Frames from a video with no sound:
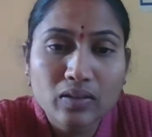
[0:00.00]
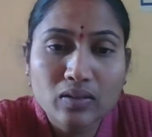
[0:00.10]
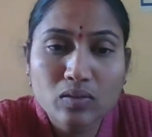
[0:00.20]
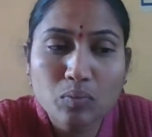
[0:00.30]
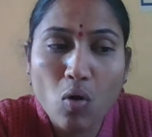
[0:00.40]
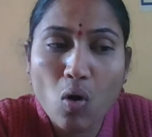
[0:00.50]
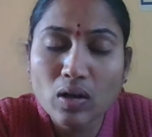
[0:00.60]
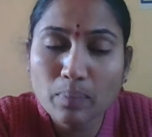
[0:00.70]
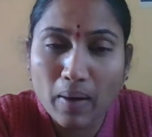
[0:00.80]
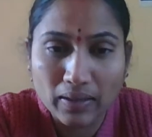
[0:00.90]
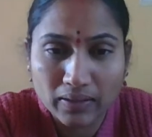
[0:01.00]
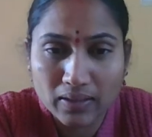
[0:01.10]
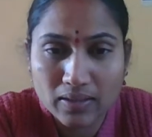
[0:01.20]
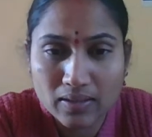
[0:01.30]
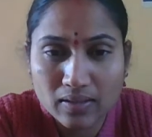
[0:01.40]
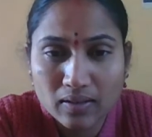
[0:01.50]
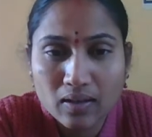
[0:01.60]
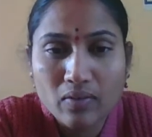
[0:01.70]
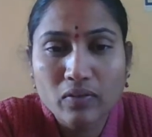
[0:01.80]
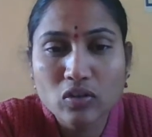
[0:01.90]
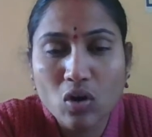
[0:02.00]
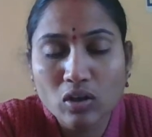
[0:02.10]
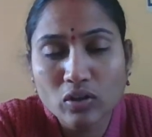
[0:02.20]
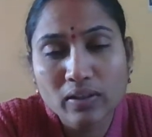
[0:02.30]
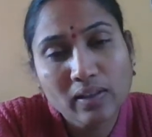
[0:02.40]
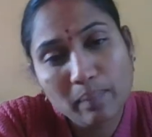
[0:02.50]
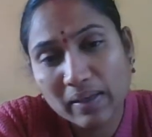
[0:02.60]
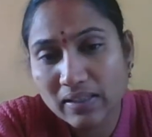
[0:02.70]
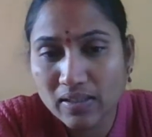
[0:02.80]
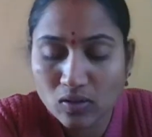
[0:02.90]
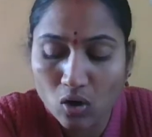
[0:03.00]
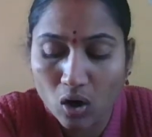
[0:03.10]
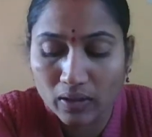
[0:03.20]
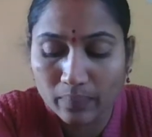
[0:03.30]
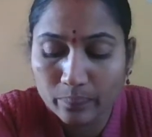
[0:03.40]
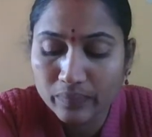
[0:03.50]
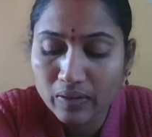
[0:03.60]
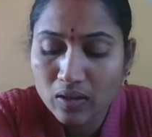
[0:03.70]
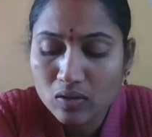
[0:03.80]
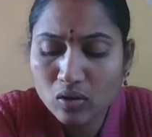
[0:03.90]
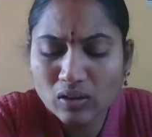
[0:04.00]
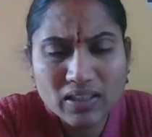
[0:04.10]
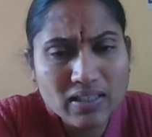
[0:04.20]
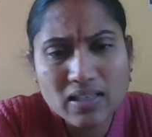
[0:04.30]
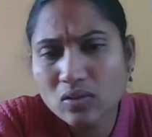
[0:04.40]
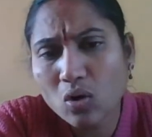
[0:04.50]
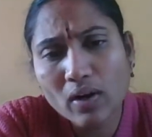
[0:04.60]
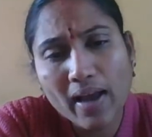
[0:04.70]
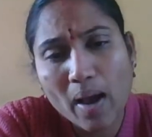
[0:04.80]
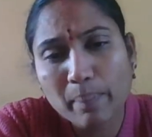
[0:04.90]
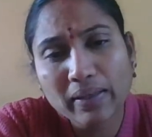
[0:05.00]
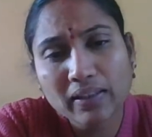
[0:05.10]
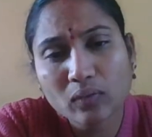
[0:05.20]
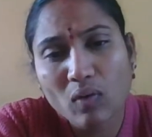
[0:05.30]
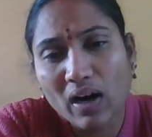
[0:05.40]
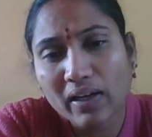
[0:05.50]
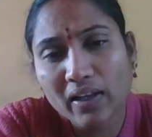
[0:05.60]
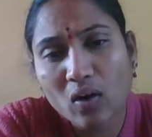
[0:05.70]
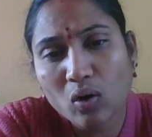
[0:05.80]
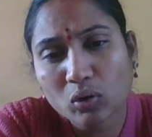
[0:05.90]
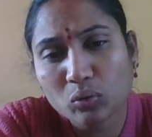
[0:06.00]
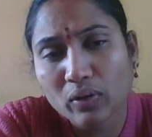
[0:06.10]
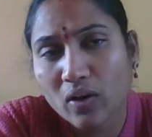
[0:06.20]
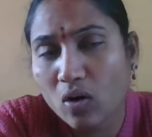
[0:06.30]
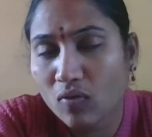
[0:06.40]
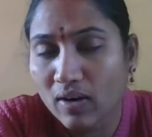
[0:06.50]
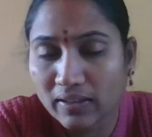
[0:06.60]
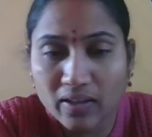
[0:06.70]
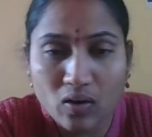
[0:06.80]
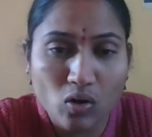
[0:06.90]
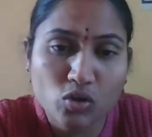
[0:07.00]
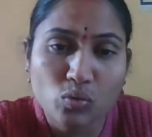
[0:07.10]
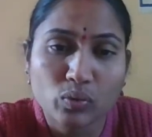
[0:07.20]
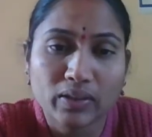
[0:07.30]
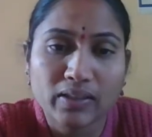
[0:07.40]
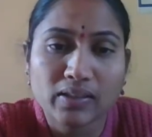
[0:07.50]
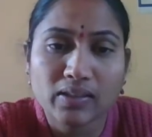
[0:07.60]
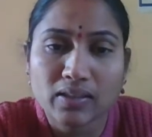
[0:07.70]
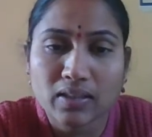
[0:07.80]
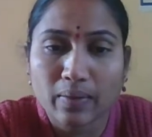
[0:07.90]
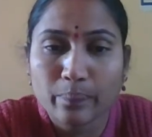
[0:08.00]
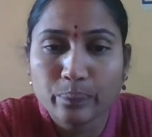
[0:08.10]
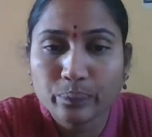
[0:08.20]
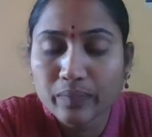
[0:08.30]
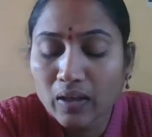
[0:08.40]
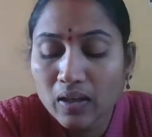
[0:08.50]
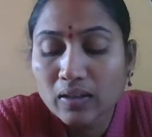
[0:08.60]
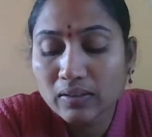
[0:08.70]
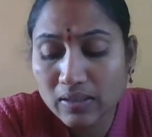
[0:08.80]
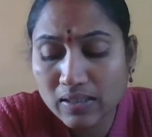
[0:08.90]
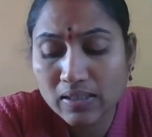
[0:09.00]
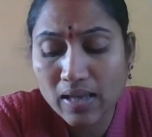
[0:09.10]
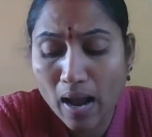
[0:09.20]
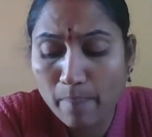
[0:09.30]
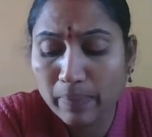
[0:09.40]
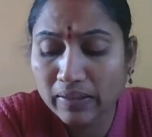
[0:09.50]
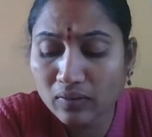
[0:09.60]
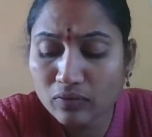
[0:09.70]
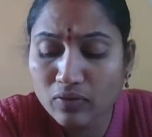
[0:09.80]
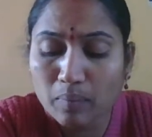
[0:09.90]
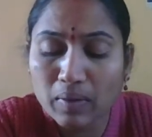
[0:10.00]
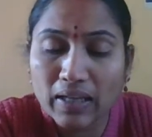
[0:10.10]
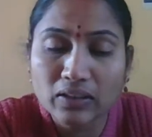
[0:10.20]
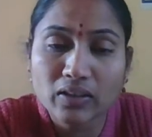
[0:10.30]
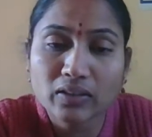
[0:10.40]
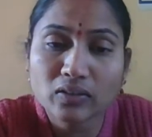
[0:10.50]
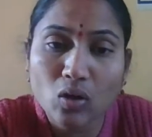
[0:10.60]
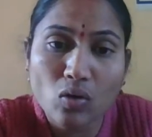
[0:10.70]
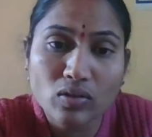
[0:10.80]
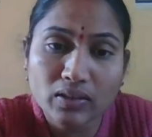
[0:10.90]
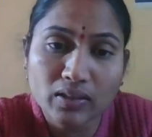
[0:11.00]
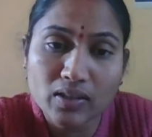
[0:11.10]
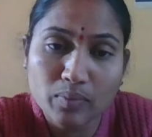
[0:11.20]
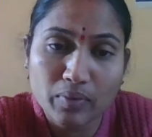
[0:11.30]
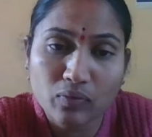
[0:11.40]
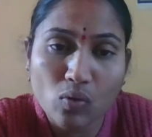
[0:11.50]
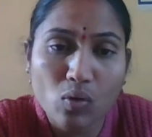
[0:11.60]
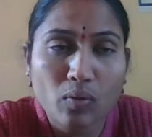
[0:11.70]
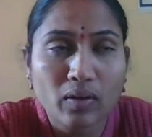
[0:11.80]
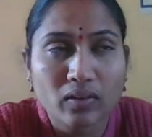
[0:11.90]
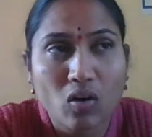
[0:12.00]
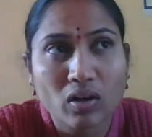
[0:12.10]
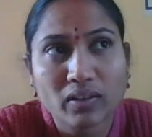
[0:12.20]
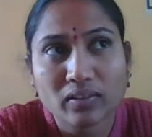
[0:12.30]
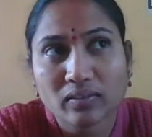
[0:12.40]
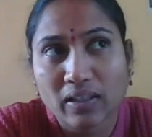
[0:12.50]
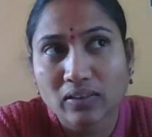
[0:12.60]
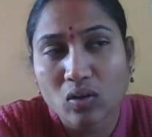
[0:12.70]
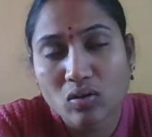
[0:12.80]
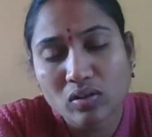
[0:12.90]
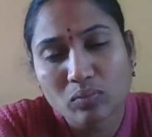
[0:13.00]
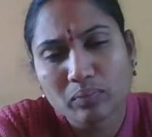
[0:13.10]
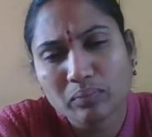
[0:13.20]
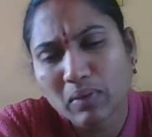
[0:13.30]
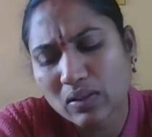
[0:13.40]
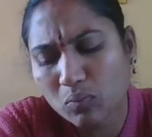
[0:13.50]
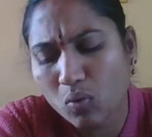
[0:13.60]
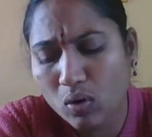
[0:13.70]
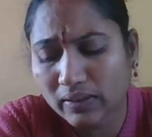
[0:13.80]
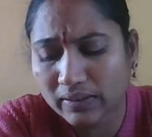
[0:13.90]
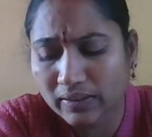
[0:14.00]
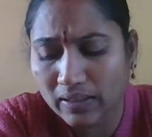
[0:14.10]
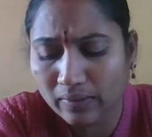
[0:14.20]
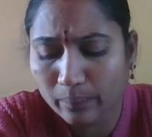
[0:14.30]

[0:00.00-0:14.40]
small particles which altogether makes a soil. So this is not happen in 1 day or 2 day or 1 year or 2 years. This is happening from like 10,000 years before, not 10,000, much more than that.